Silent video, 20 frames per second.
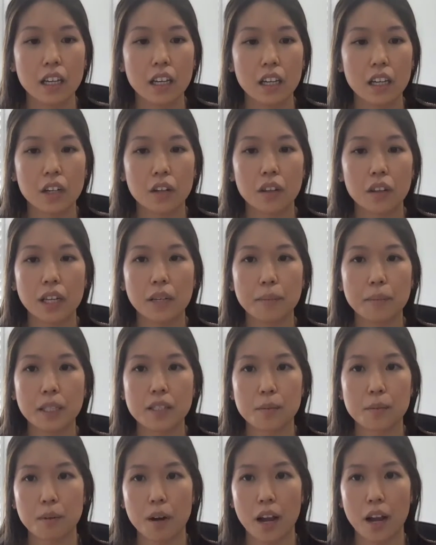they'd be
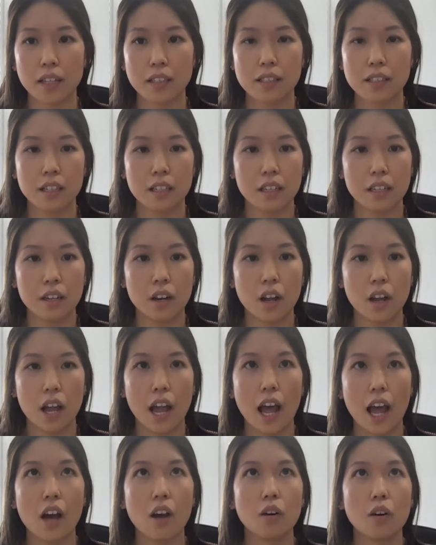surprised in
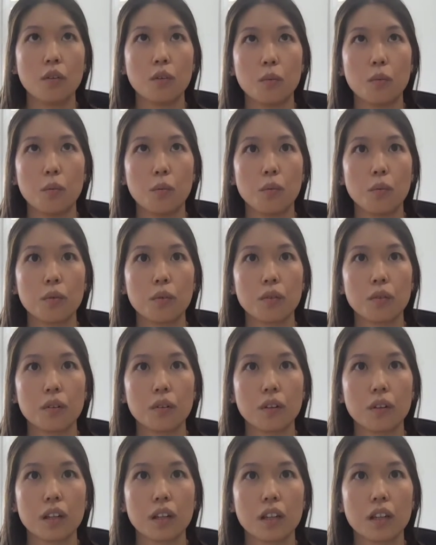how
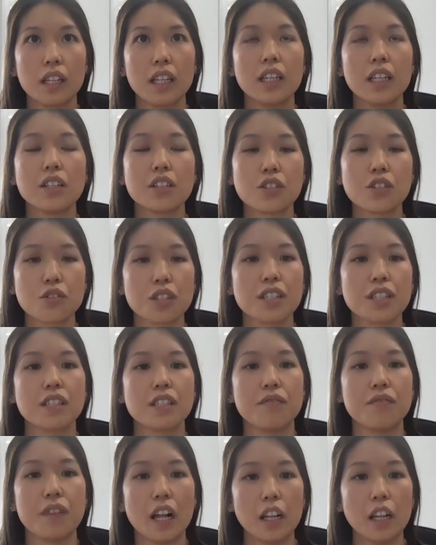the industry is
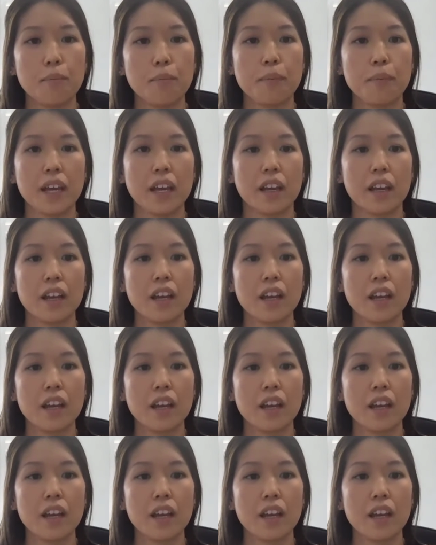developing